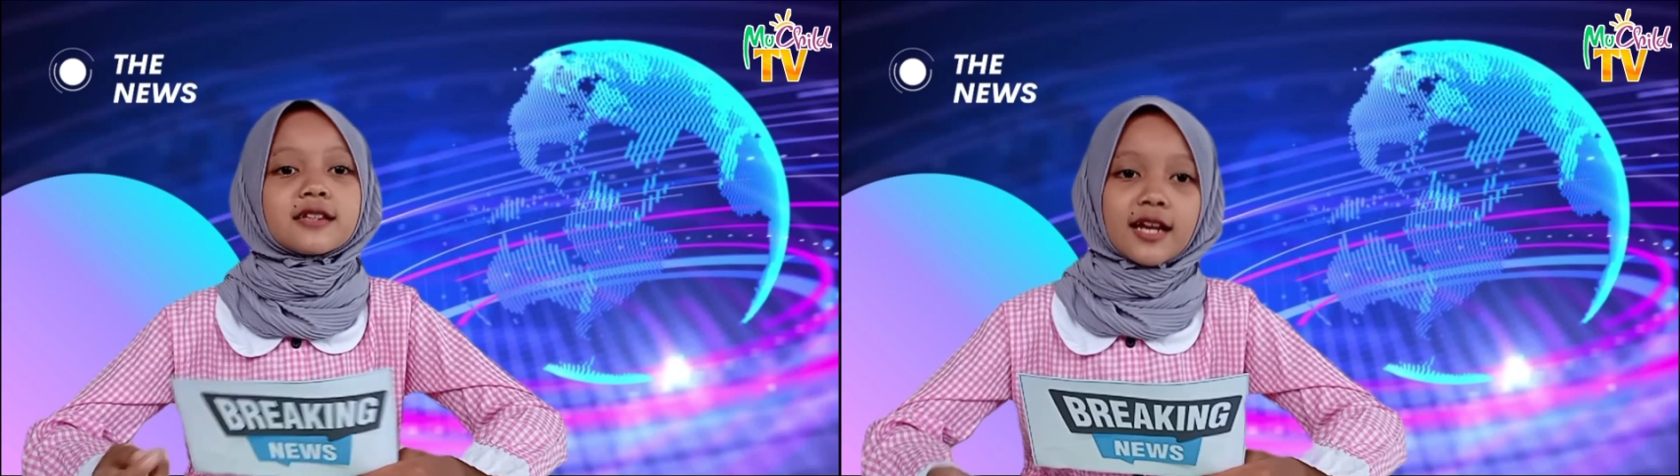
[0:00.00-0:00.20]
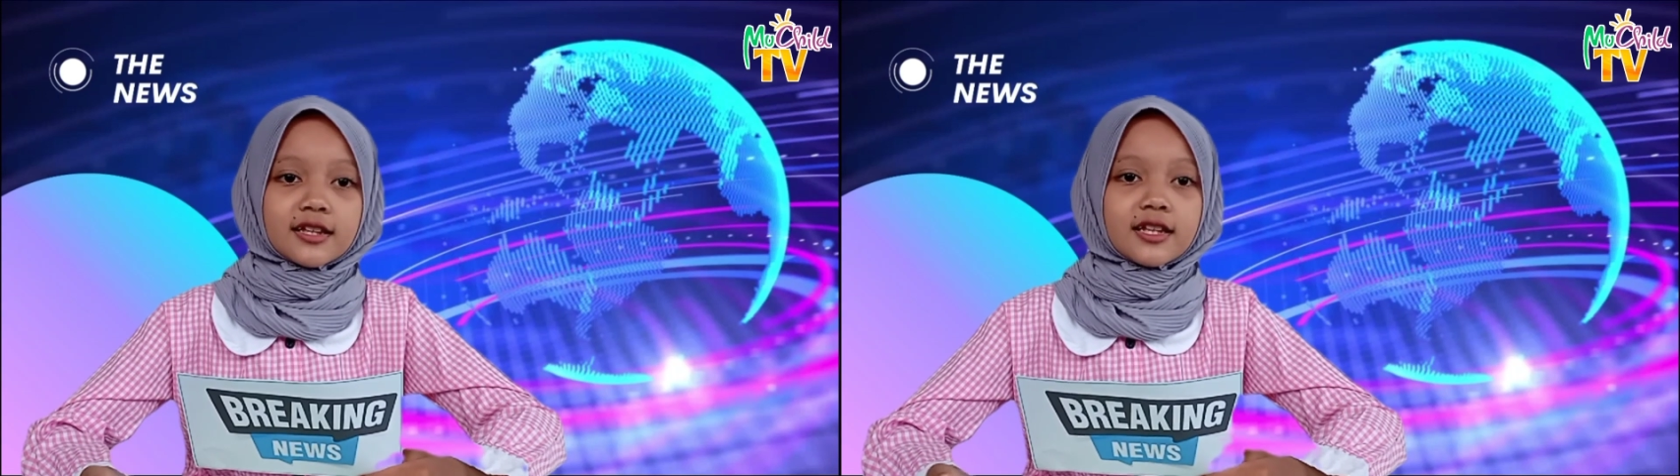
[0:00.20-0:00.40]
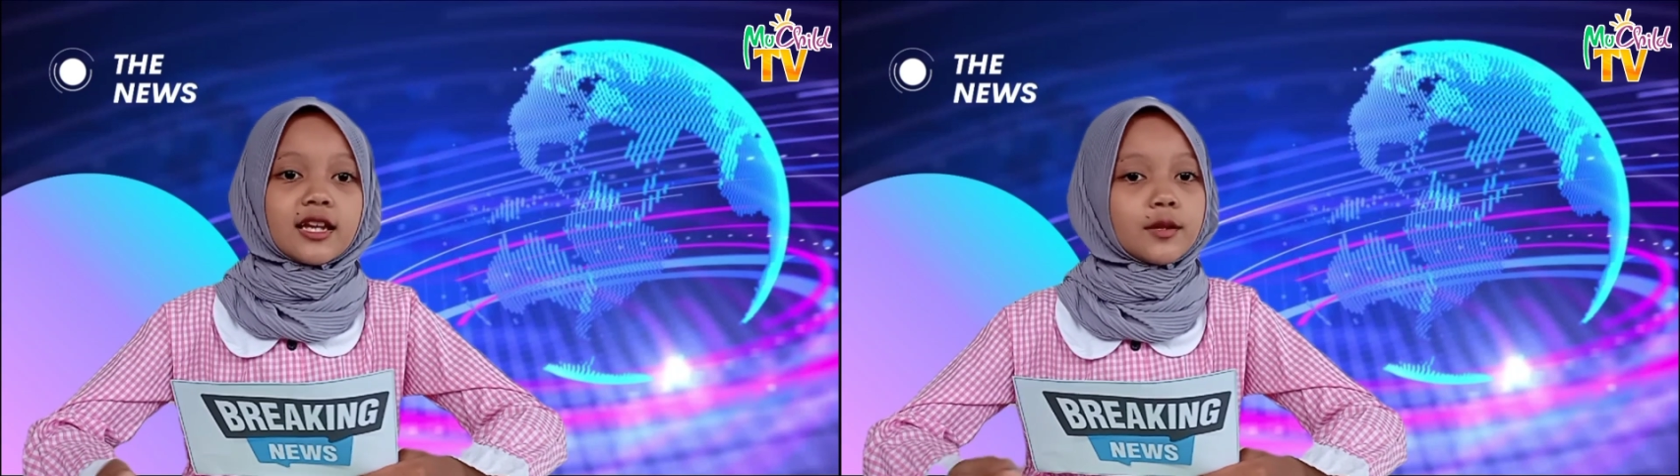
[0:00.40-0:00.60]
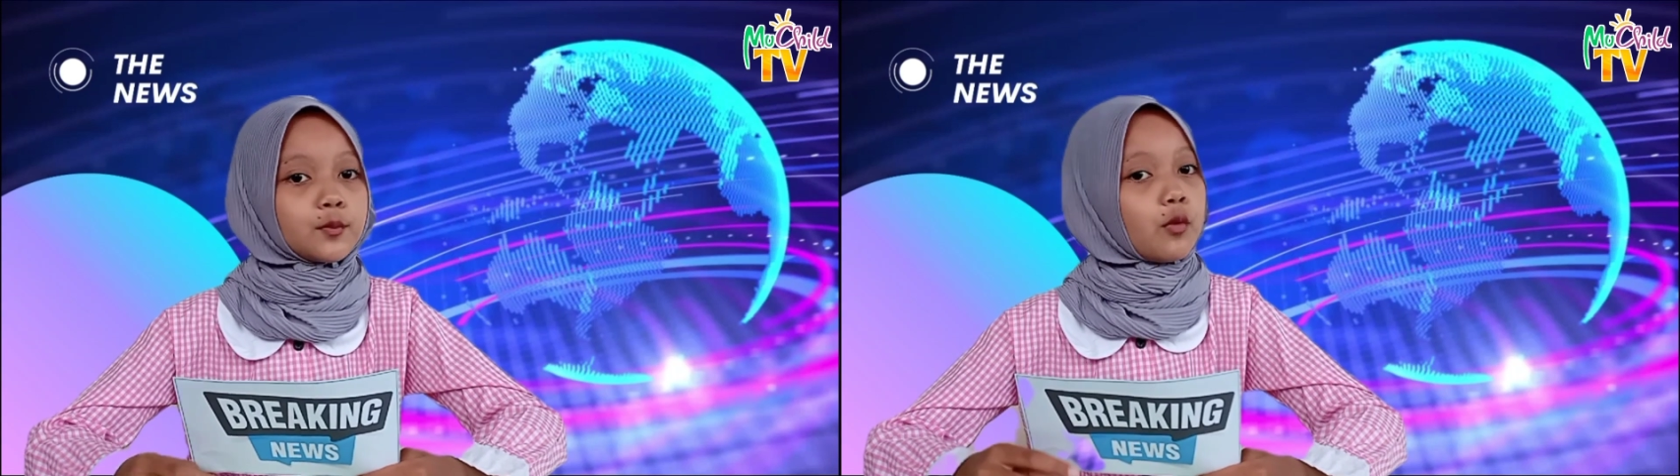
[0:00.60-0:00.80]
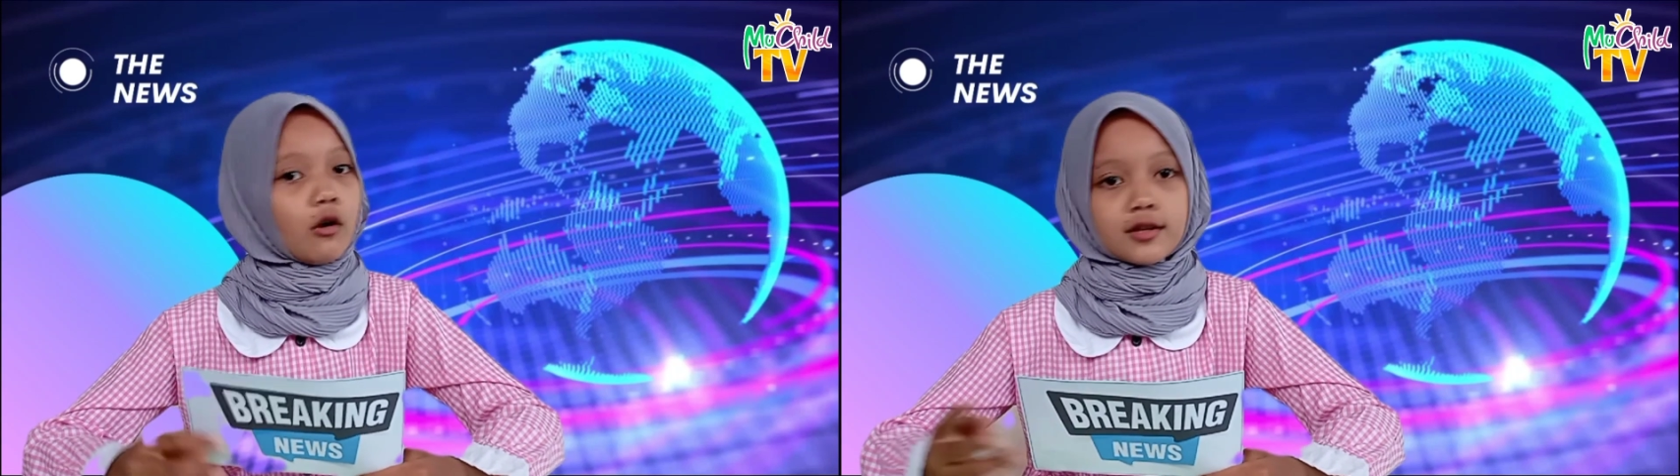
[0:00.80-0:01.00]
take
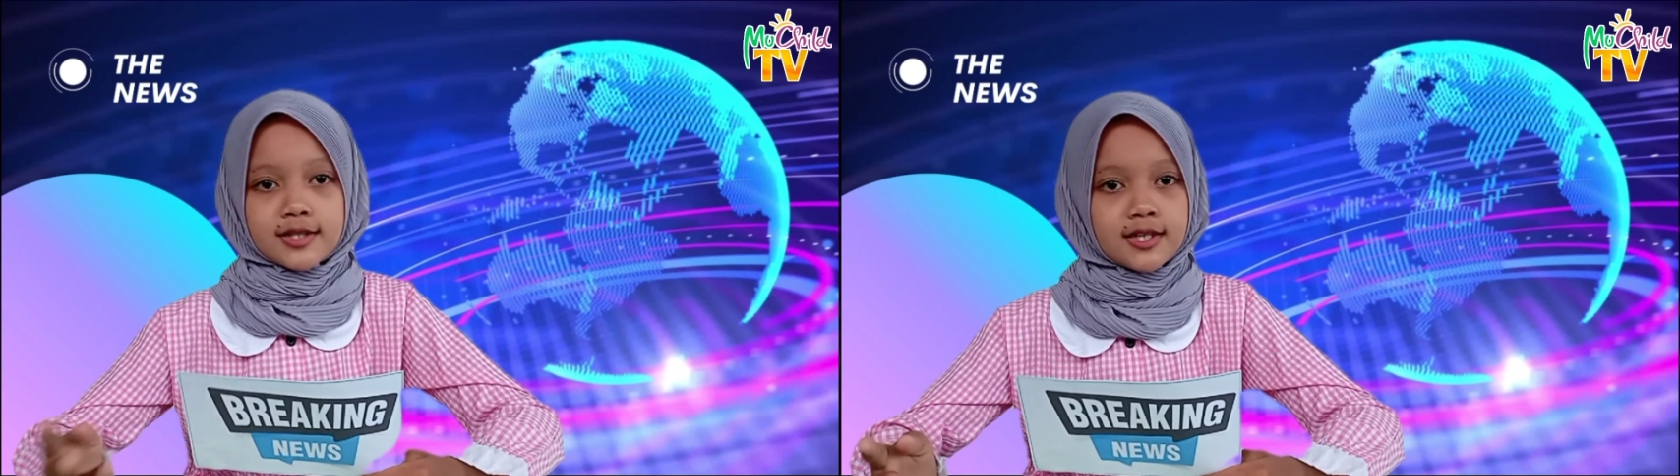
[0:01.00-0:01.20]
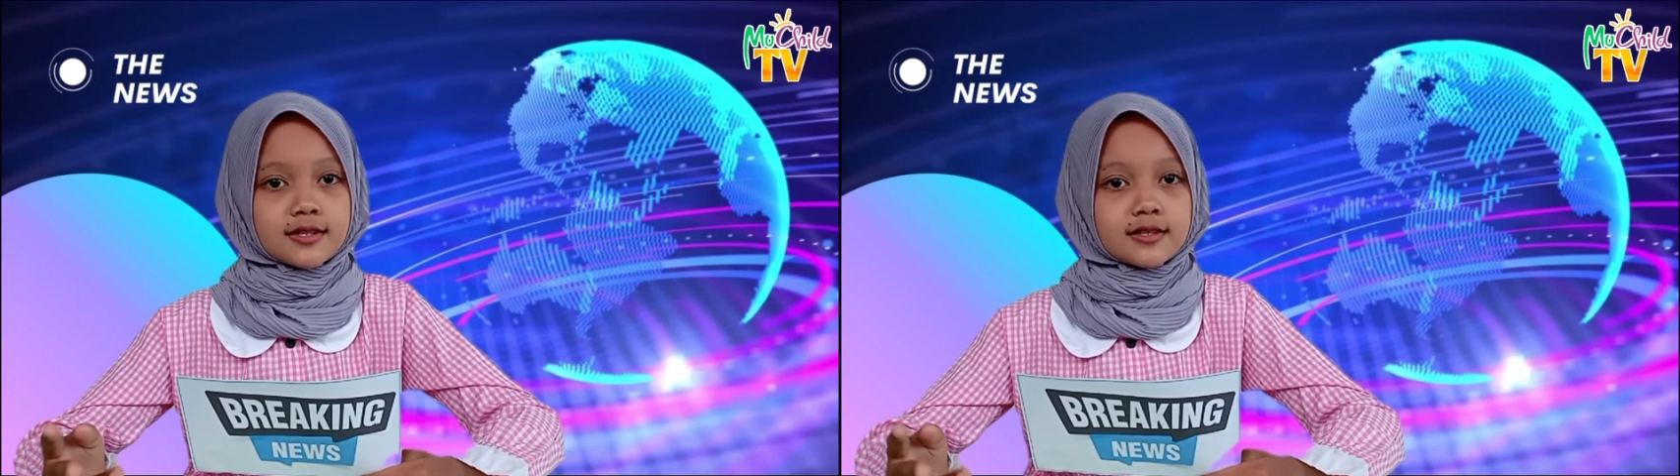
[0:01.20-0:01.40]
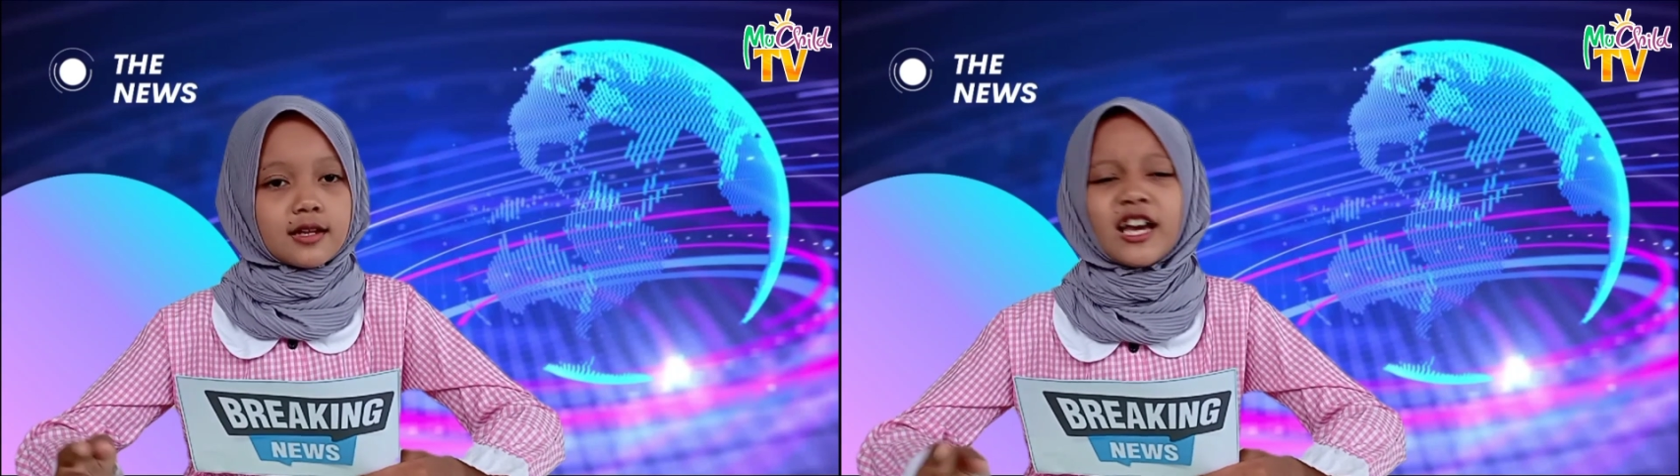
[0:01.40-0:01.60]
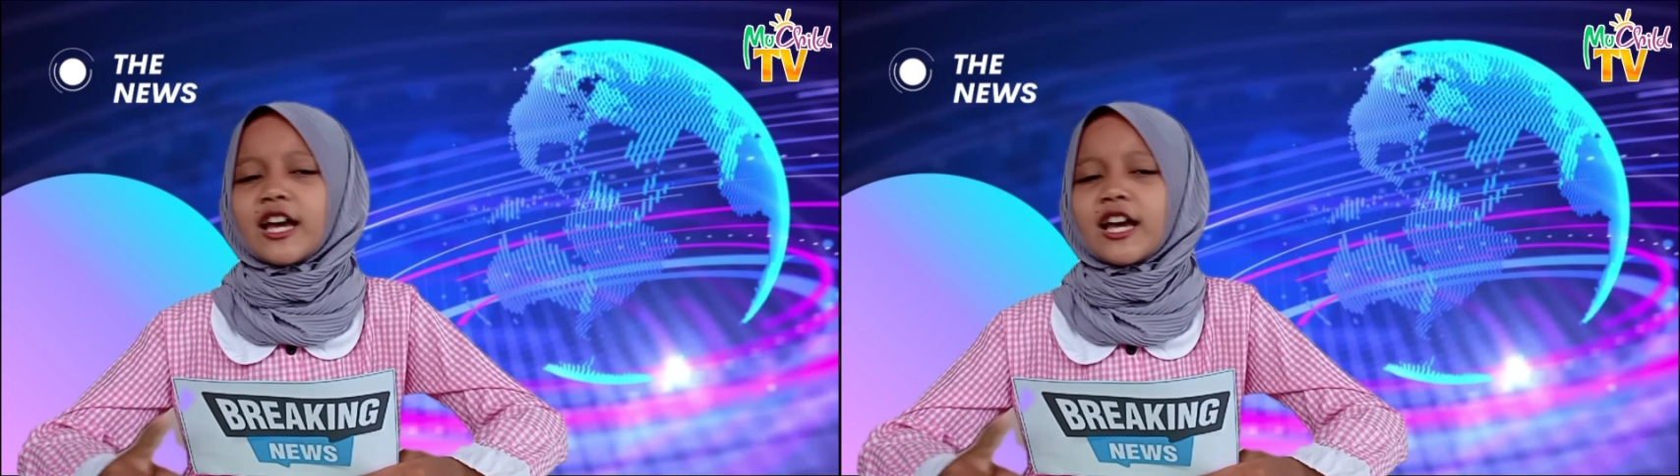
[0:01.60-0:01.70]
in boxes